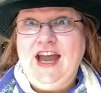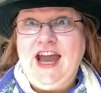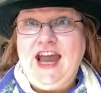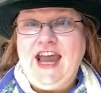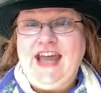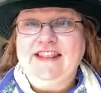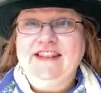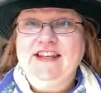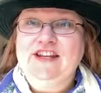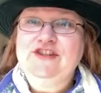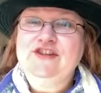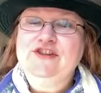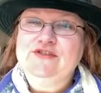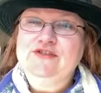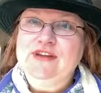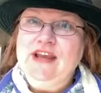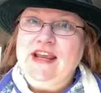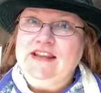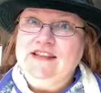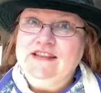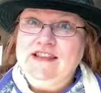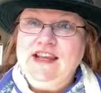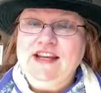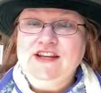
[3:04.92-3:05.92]
And then you
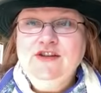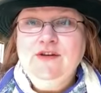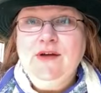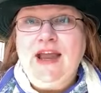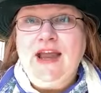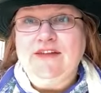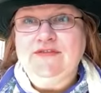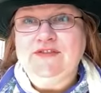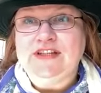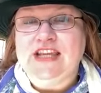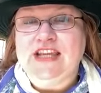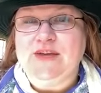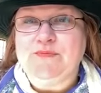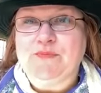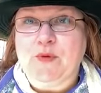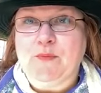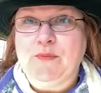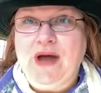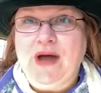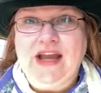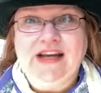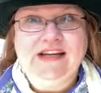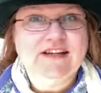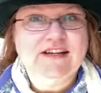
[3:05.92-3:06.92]
have to keep
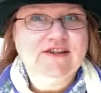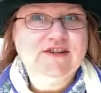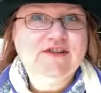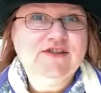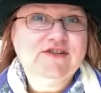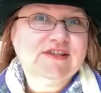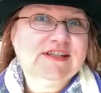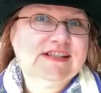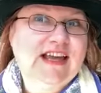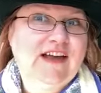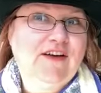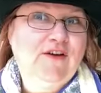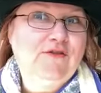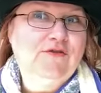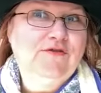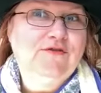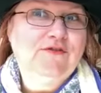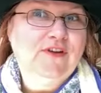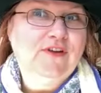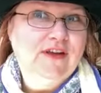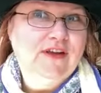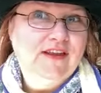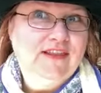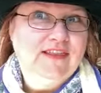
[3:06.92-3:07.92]
reminding yourself
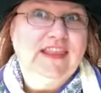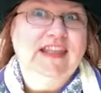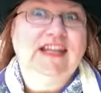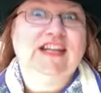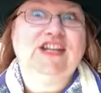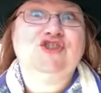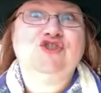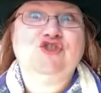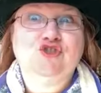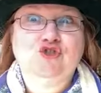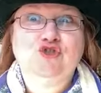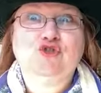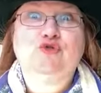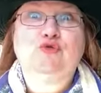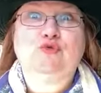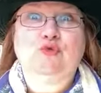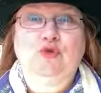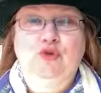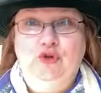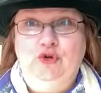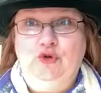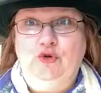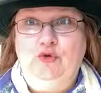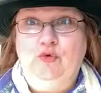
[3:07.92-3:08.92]
that it's
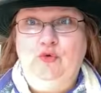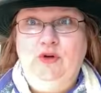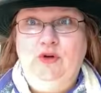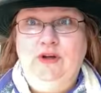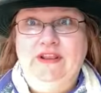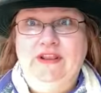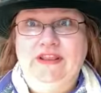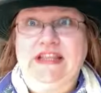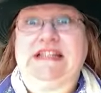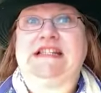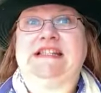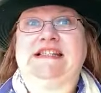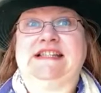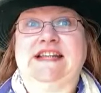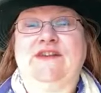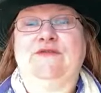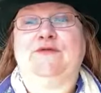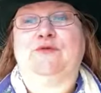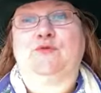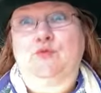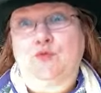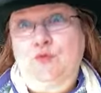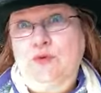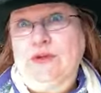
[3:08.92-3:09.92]
true. This
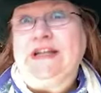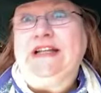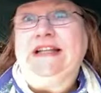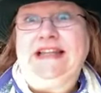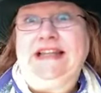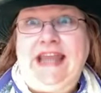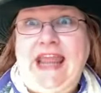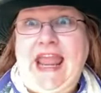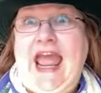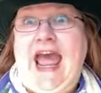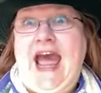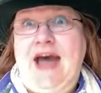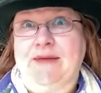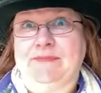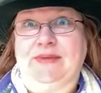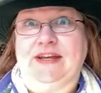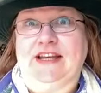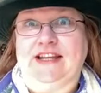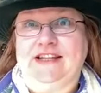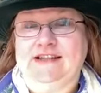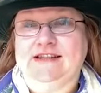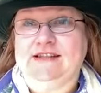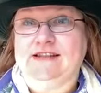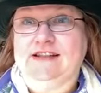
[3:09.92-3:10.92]
stuff really
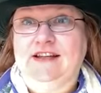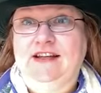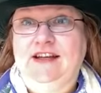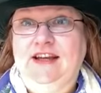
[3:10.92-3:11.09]
happened.